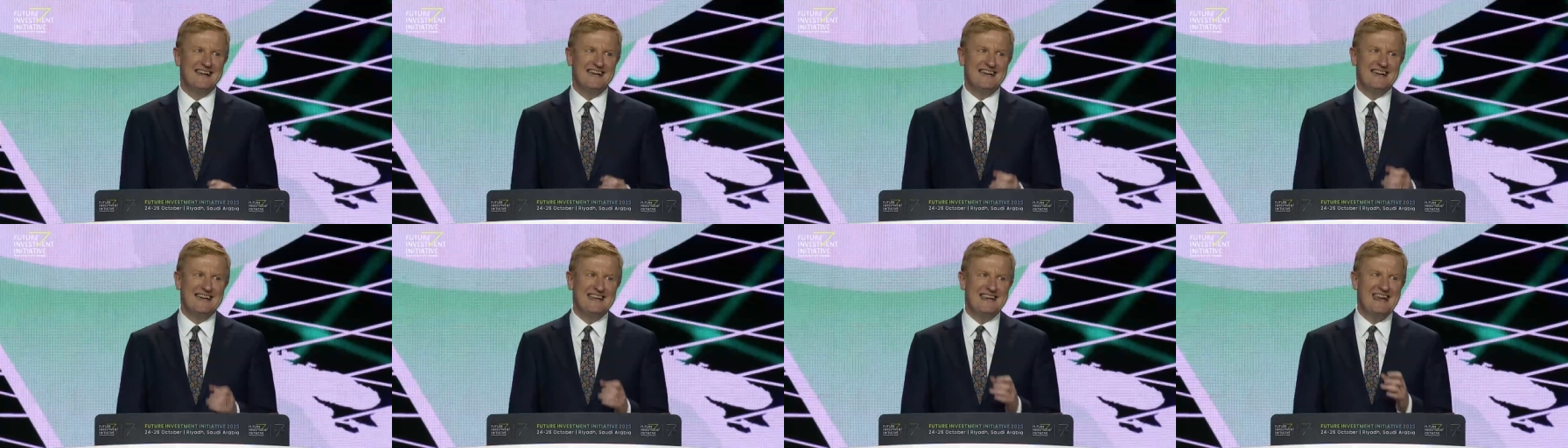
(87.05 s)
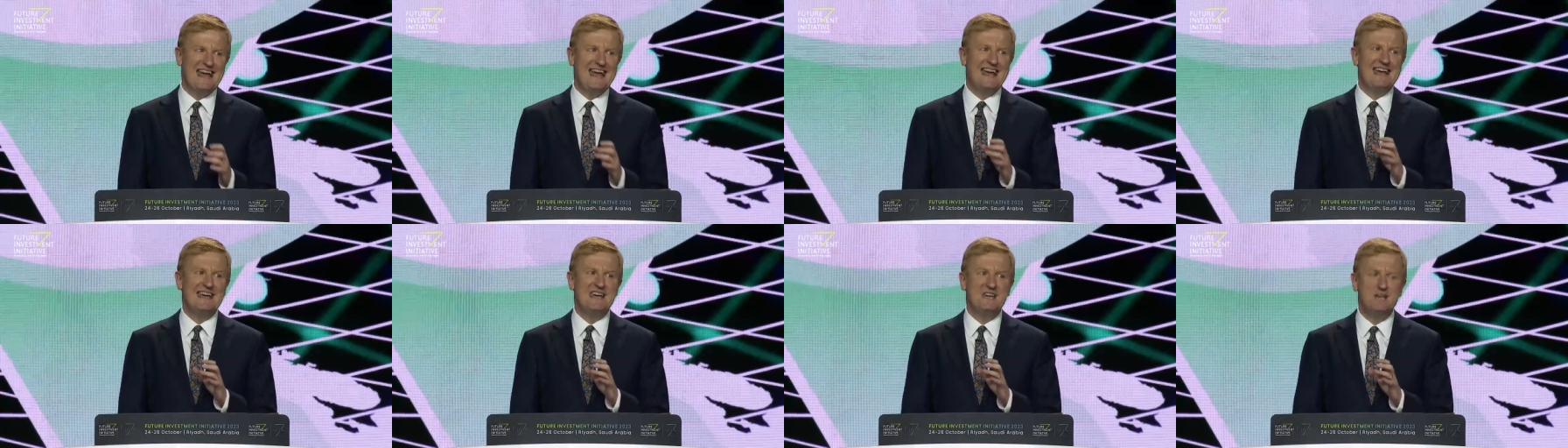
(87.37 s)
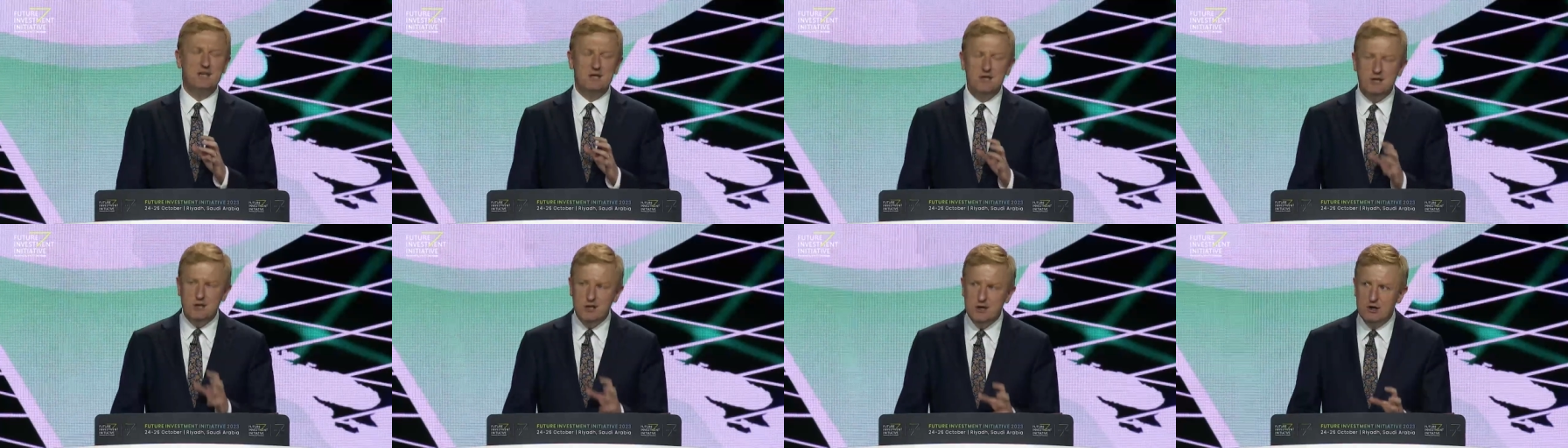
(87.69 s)
in a
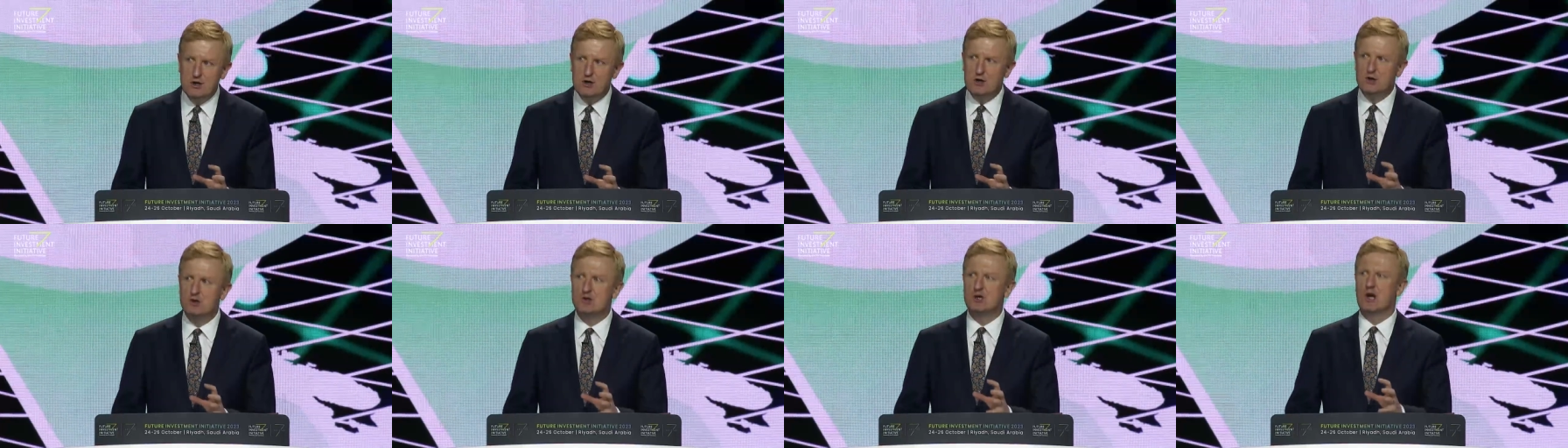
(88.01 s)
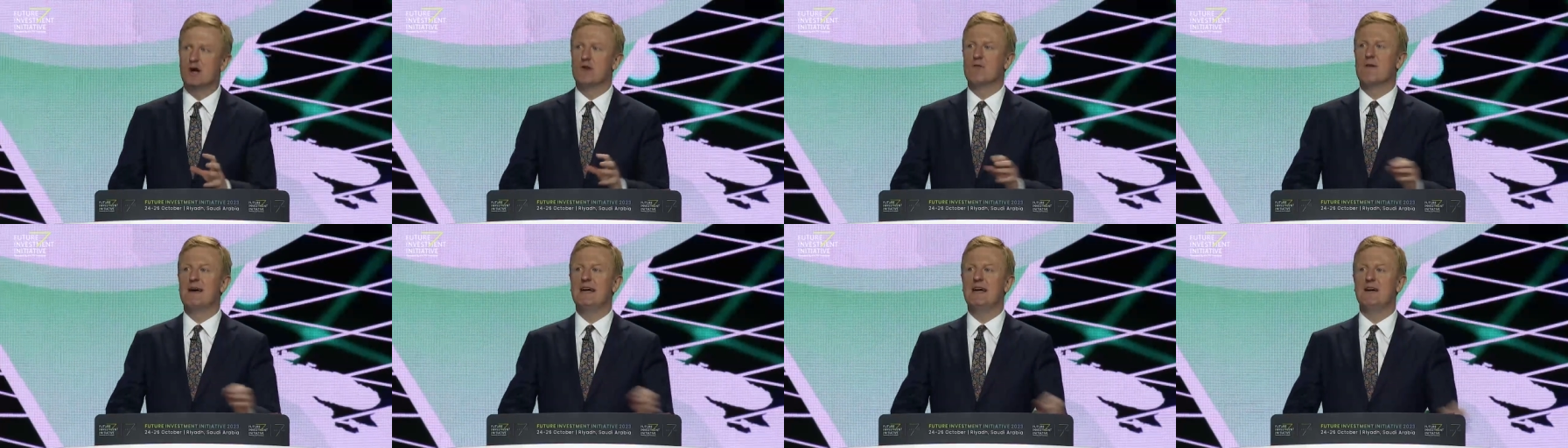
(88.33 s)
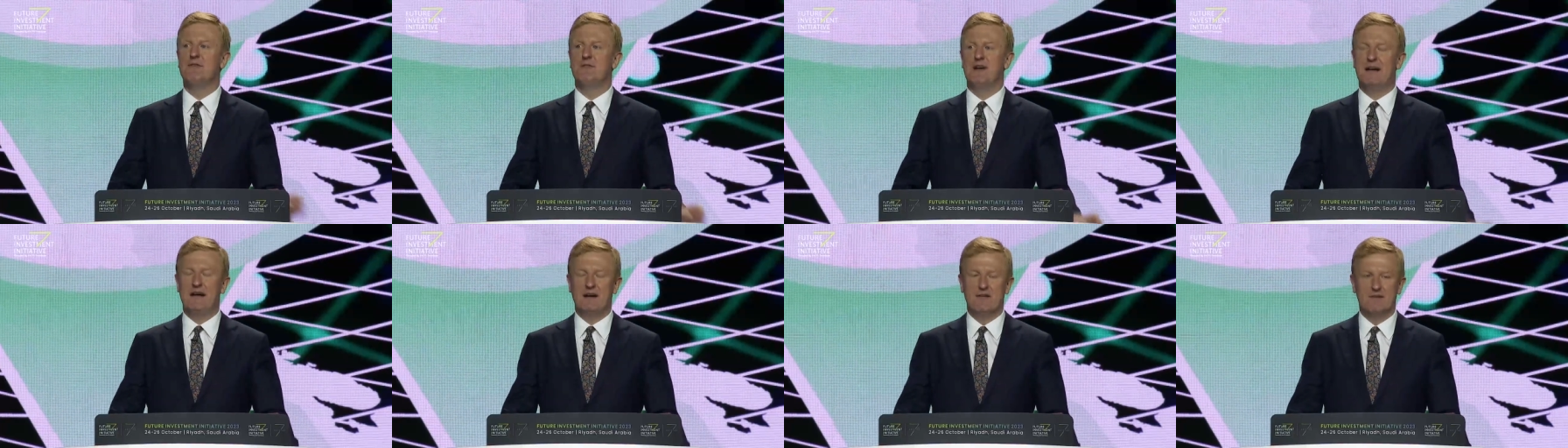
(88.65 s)
huge array
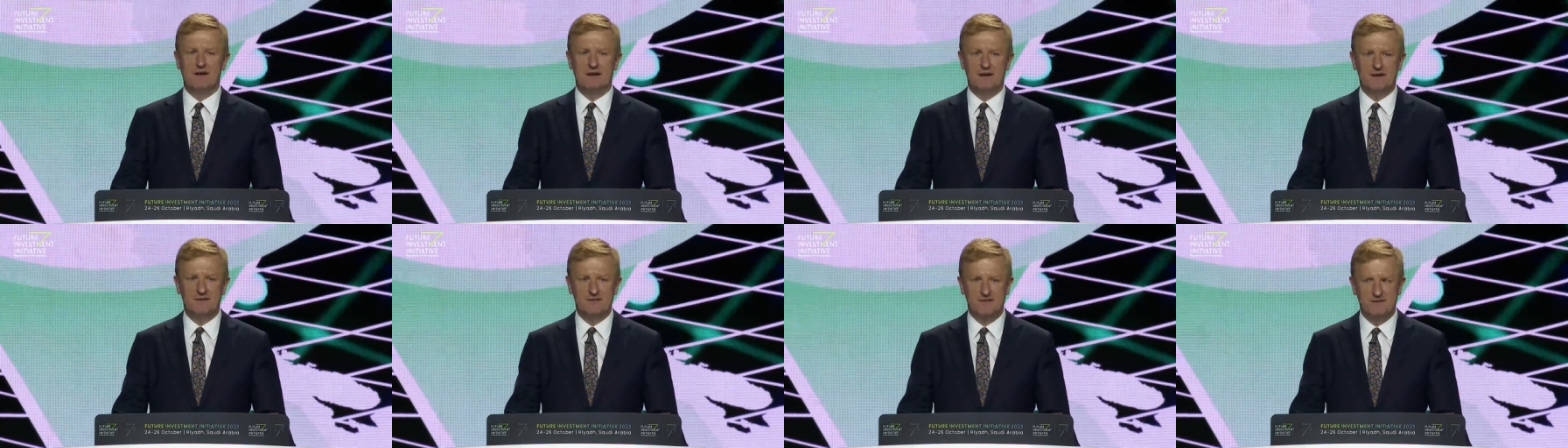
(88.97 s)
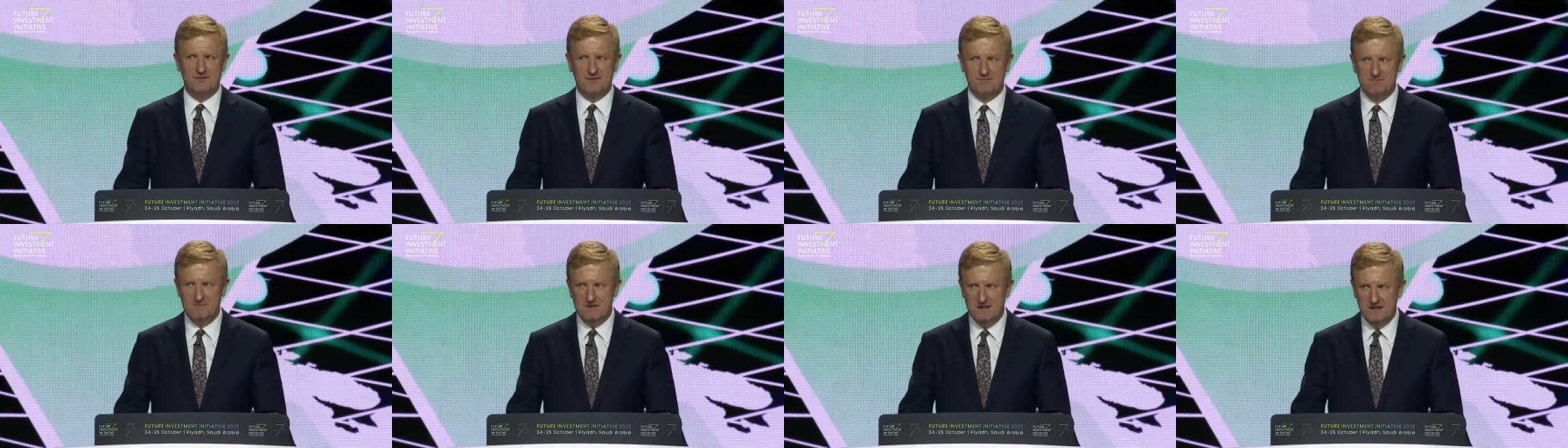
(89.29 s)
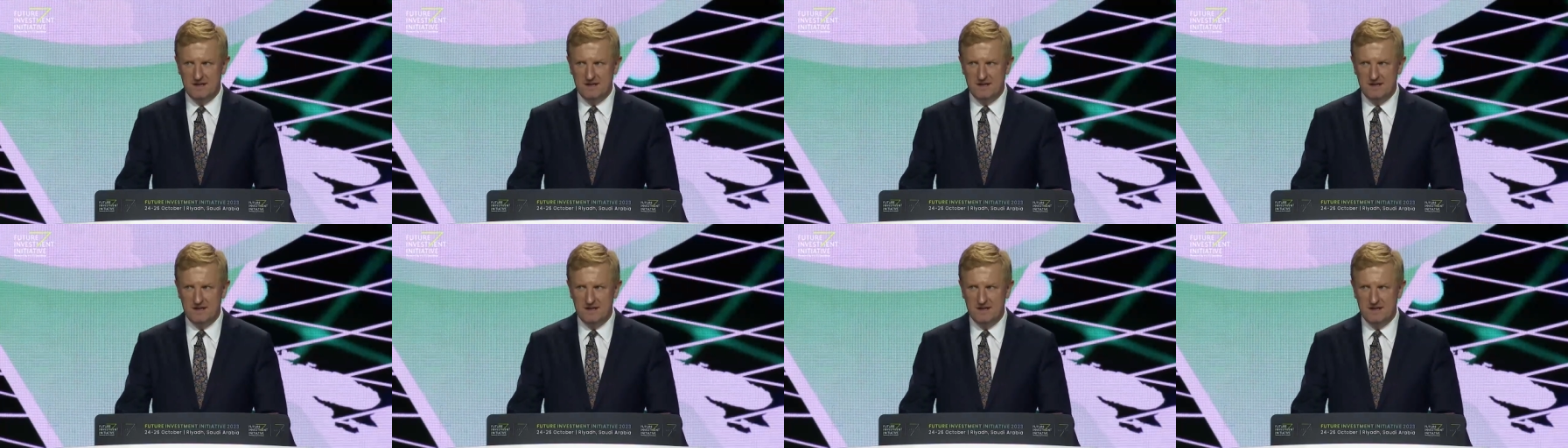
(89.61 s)
of areas